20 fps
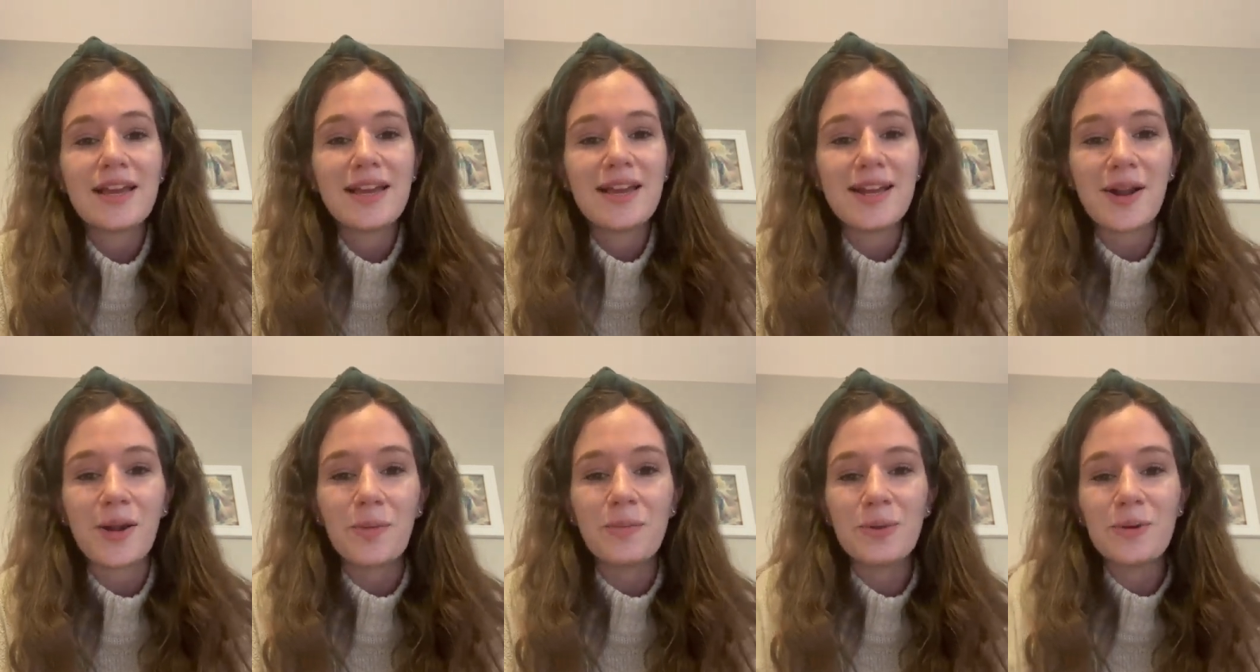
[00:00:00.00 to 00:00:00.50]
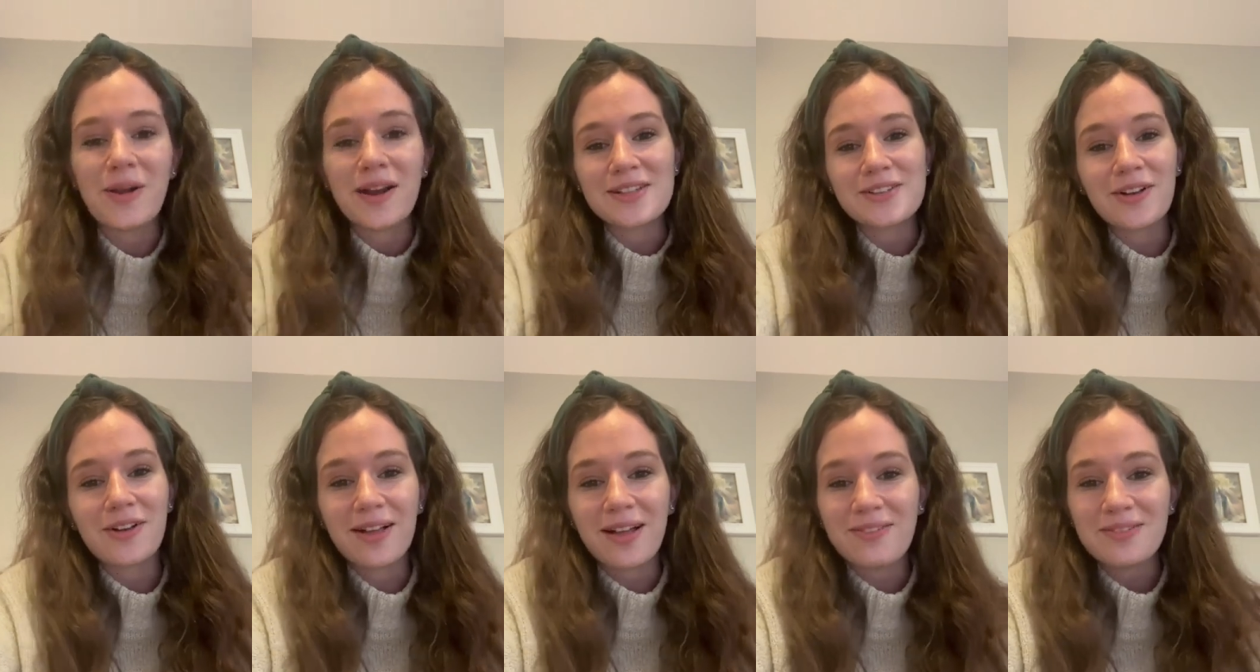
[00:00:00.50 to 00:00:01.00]
and I hope you guys
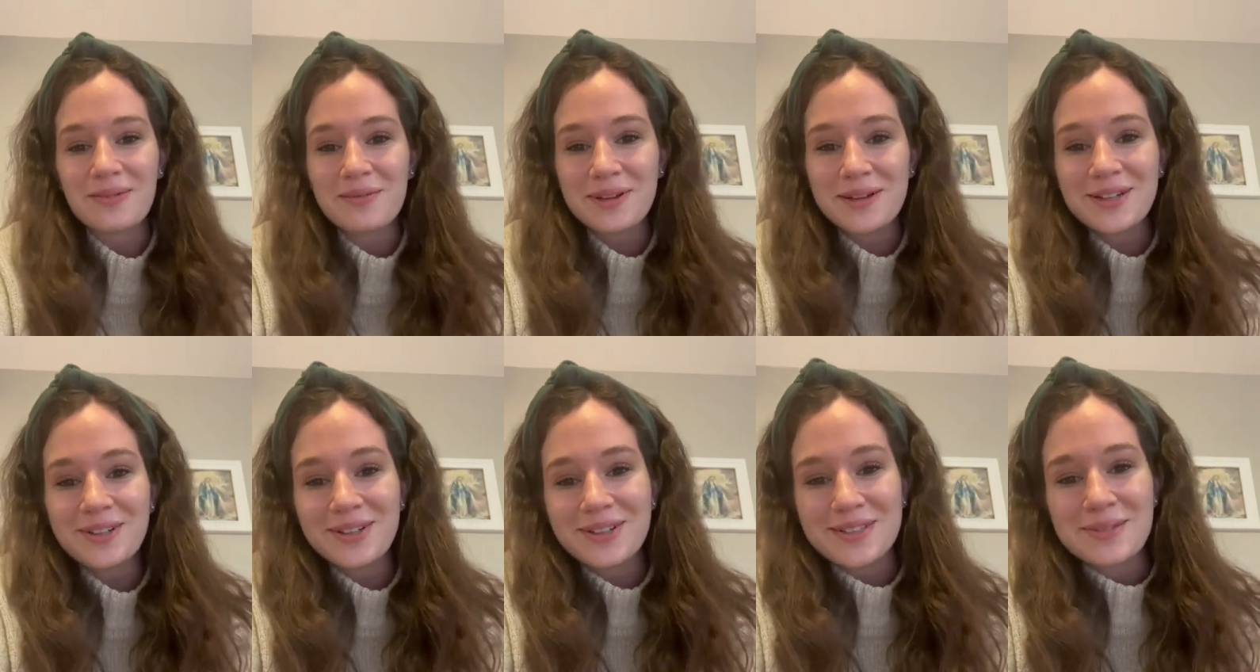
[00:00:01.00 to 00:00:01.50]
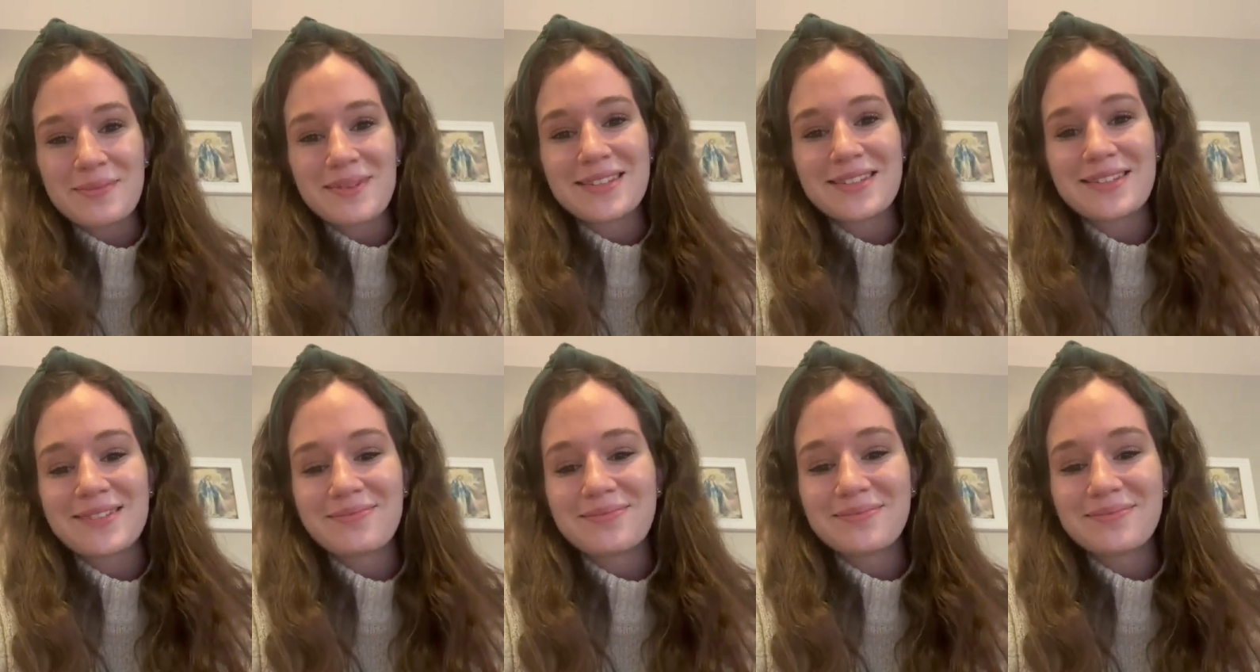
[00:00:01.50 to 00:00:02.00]
all have a Merry Christmas.